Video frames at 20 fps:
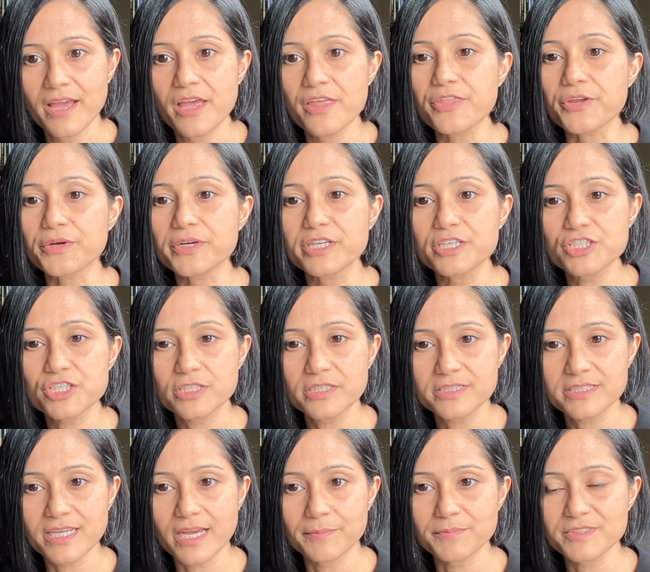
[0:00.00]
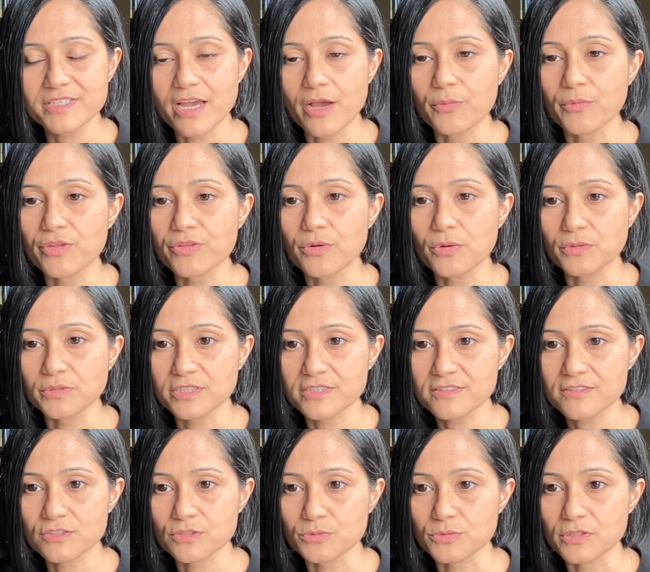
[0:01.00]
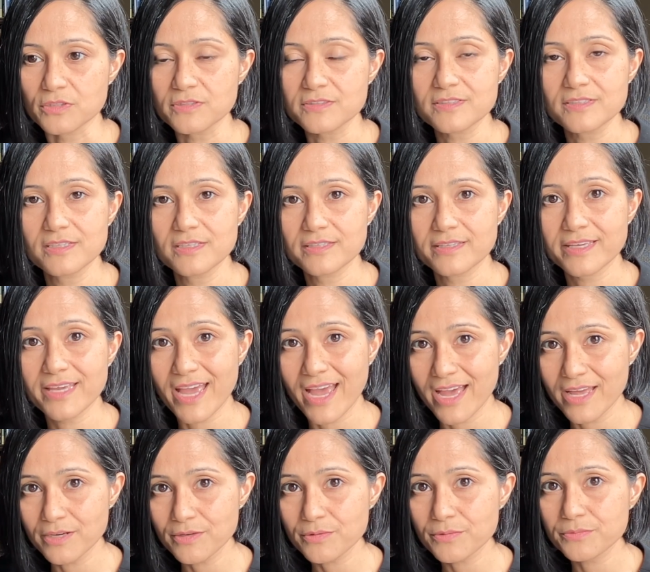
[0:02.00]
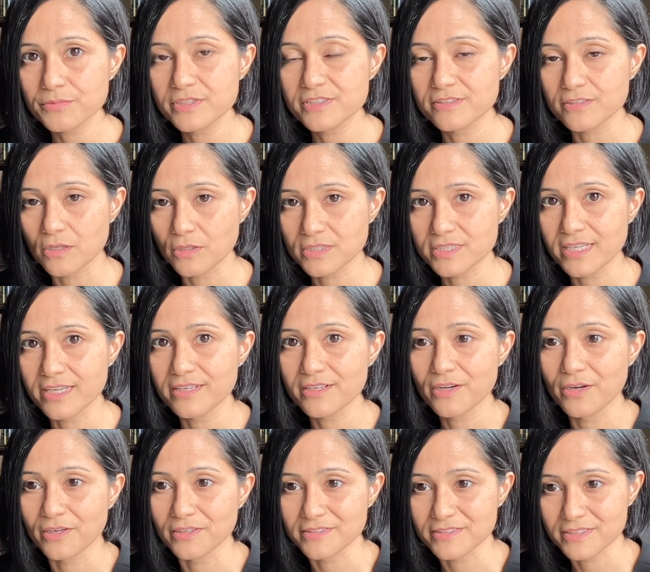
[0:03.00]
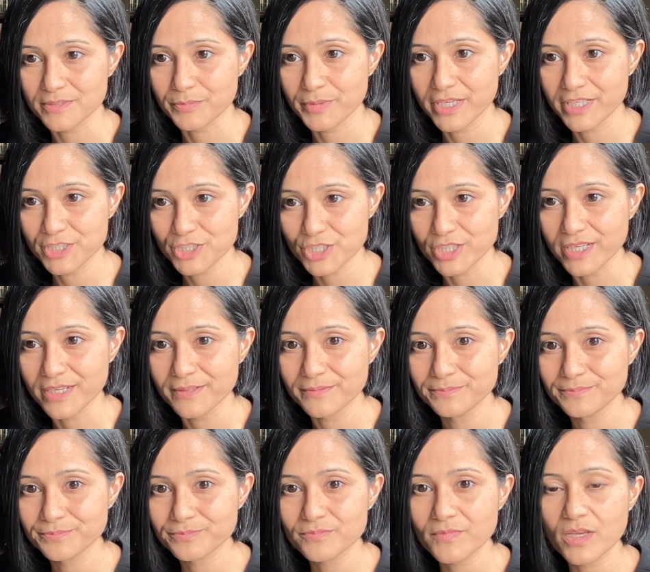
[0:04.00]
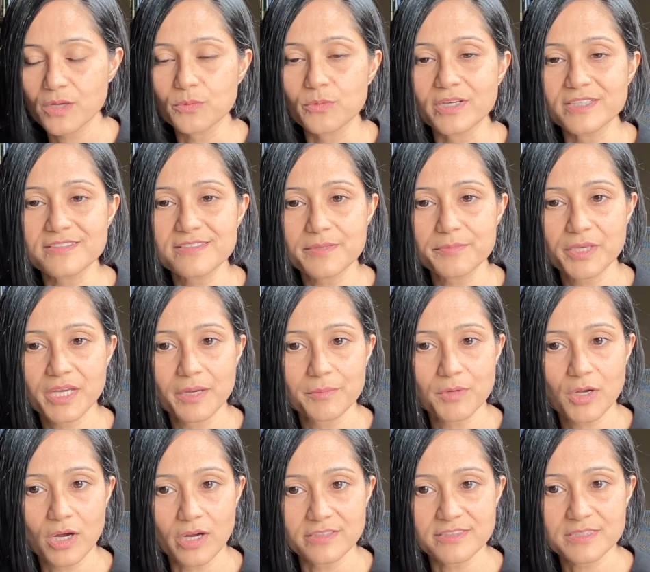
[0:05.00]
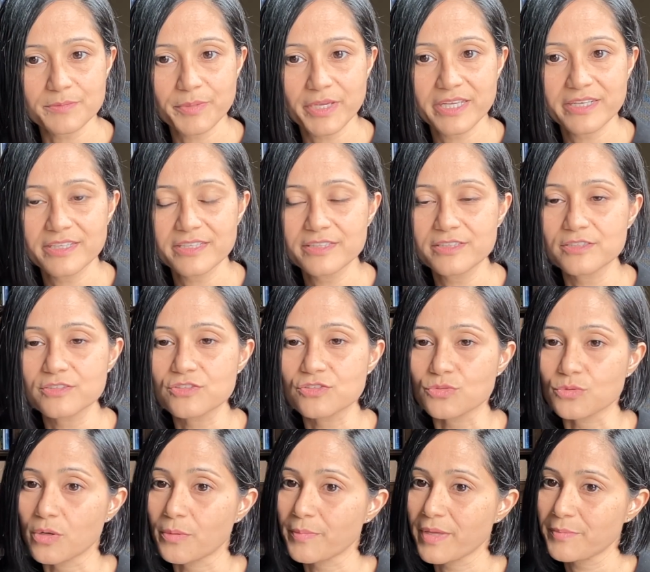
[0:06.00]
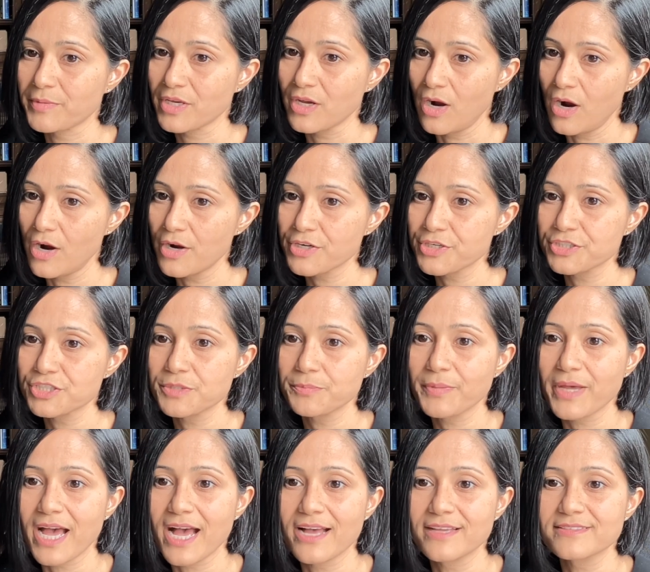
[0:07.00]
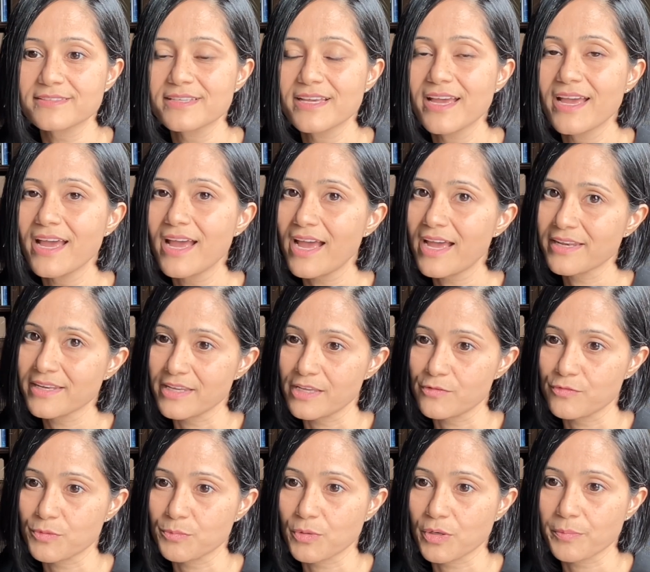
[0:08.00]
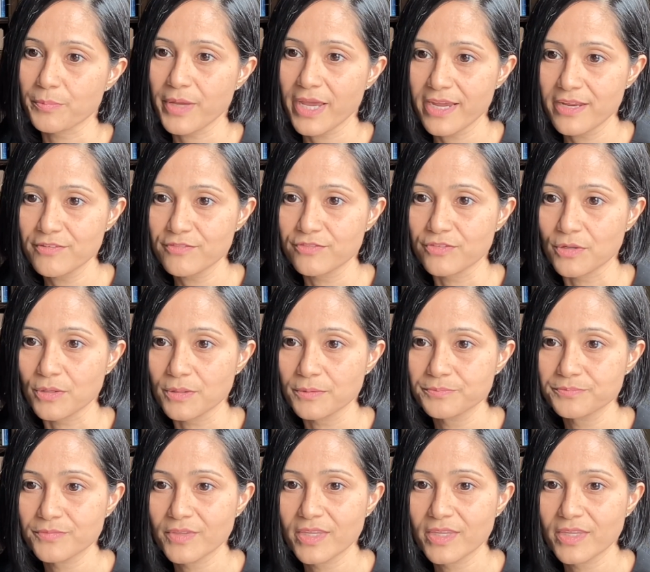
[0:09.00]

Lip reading: Their initial attempts at withholding stools can result in constipation. Once they become constipated, the stool may be harder to pass and even more painful.